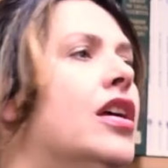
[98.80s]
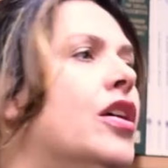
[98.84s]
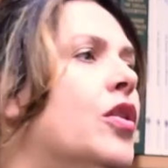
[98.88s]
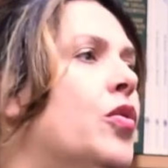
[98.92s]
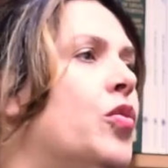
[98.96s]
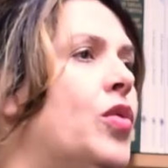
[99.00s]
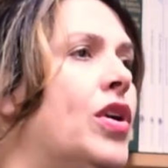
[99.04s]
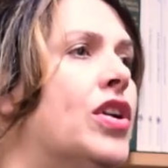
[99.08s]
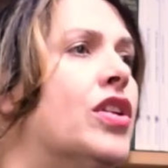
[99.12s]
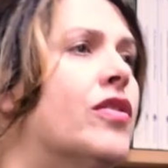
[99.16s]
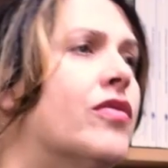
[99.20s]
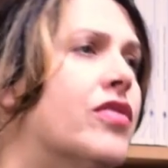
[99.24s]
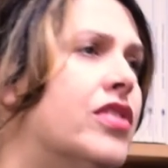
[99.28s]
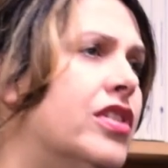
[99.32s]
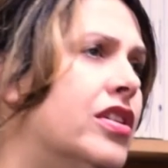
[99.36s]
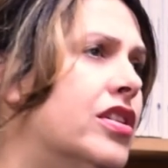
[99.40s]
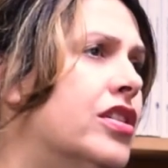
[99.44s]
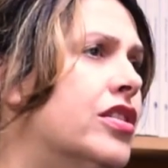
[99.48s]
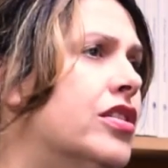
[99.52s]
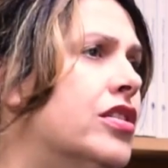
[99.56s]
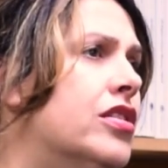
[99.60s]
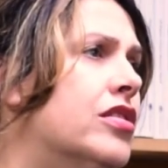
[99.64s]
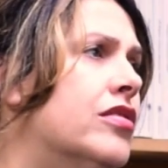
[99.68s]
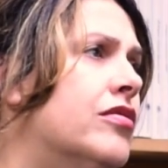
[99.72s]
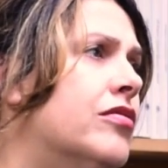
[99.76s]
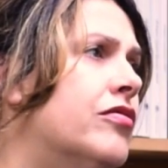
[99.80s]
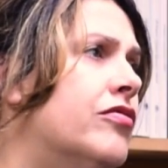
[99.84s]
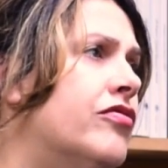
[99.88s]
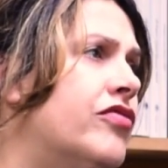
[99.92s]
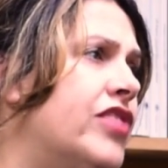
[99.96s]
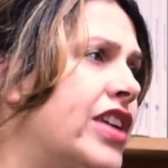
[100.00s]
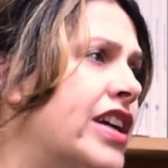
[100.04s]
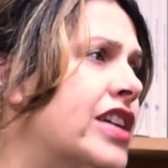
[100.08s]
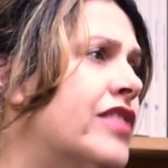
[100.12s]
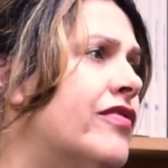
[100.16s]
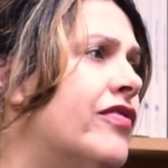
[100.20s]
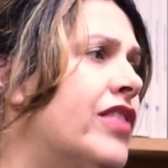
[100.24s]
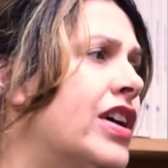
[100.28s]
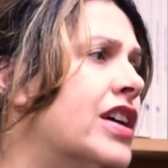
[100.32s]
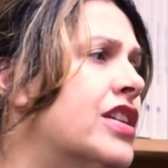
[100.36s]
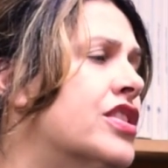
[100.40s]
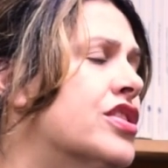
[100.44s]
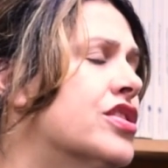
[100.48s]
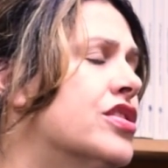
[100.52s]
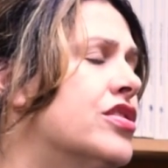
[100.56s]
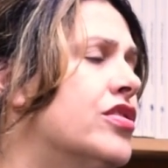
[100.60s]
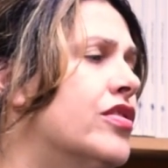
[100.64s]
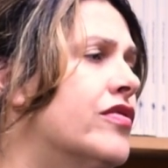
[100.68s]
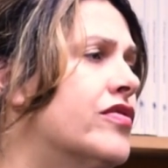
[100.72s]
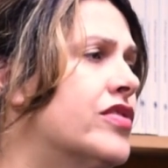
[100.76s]
One of the
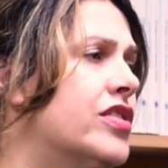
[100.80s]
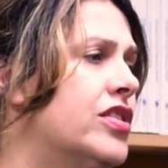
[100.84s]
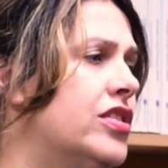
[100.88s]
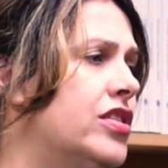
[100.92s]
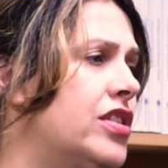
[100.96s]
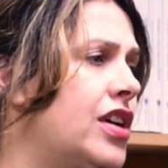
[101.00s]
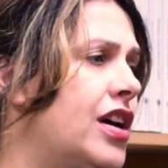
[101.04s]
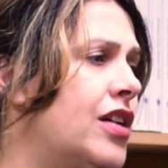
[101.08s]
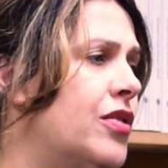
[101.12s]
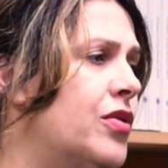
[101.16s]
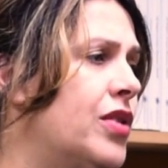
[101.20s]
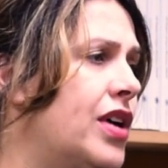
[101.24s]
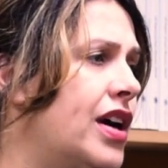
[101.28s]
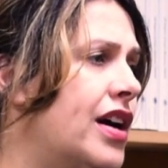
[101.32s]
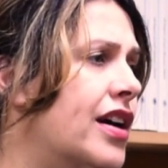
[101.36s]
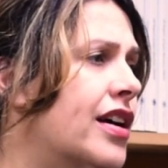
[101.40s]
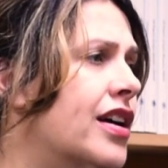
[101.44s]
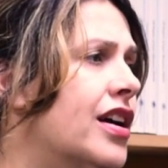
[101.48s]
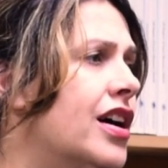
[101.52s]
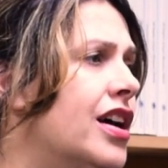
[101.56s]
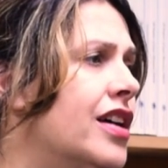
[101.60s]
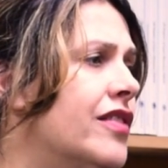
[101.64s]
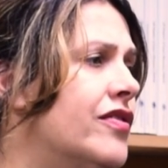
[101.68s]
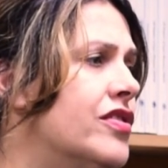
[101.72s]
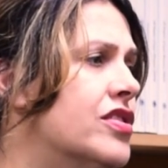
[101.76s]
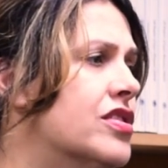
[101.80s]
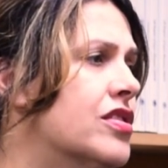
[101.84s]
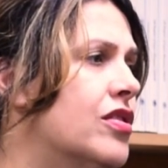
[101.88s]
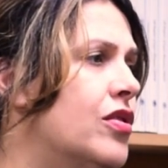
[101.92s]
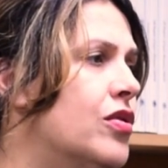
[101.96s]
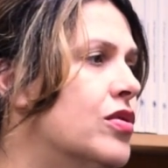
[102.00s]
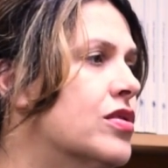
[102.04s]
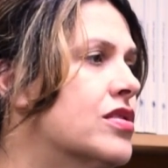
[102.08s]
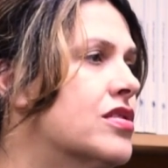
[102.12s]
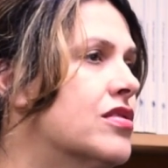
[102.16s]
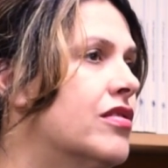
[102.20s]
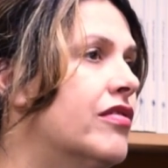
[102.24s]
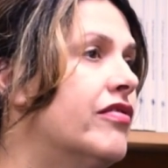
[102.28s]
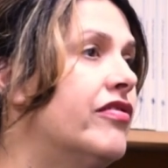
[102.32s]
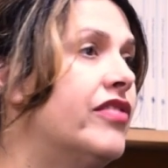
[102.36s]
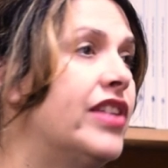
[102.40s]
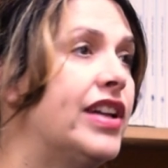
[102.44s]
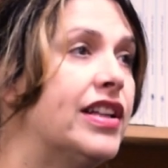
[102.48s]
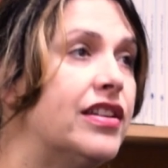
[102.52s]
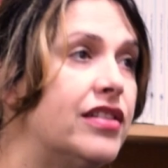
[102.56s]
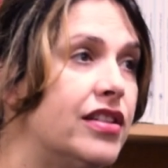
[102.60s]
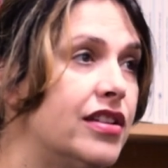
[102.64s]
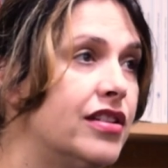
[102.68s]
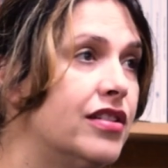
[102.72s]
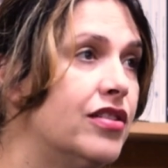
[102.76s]
function of our archive is also
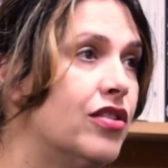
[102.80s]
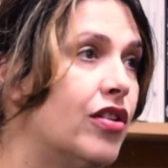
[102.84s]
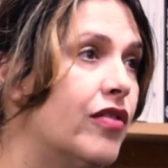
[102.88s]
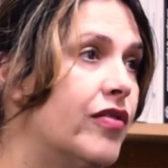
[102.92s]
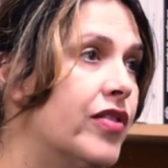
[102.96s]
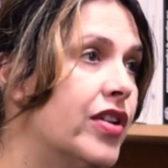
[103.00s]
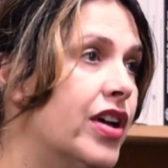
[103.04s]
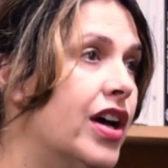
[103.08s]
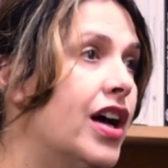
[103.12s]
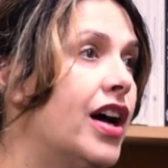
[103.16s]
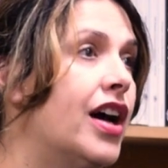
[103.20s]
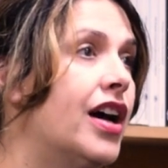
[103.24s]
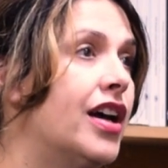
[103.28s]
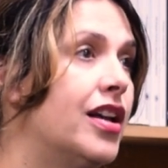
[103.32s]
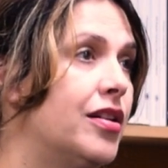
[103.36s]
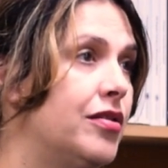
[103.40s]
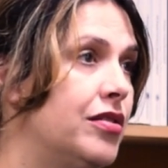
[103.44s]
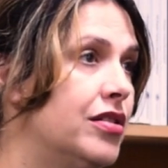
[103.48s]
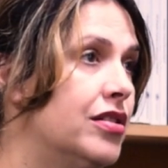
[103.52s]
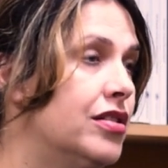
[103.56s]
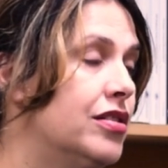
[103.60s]
vetting of the high